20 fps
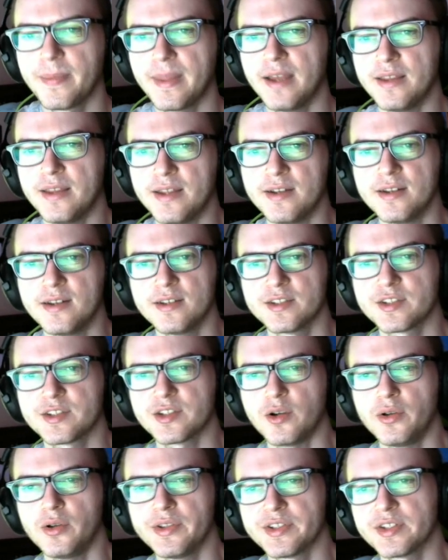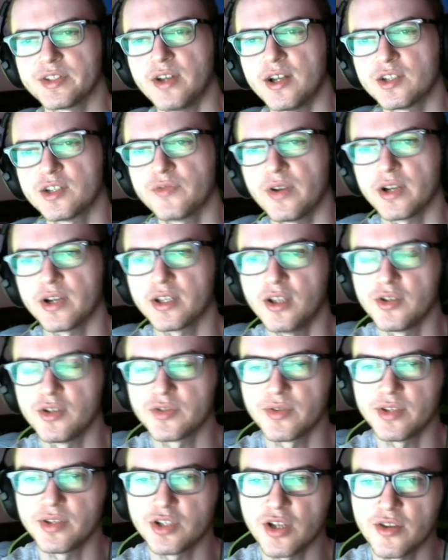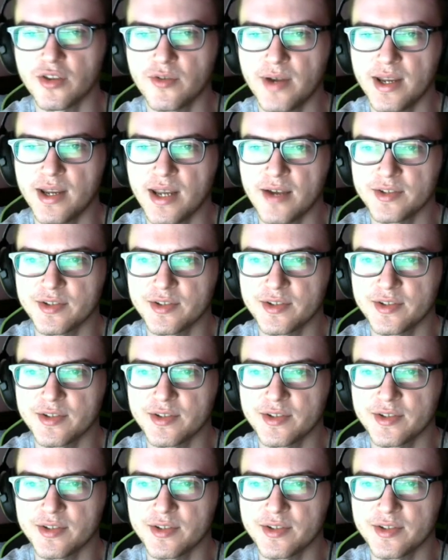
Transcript: And then Soul and Slaunch very close with each other right now,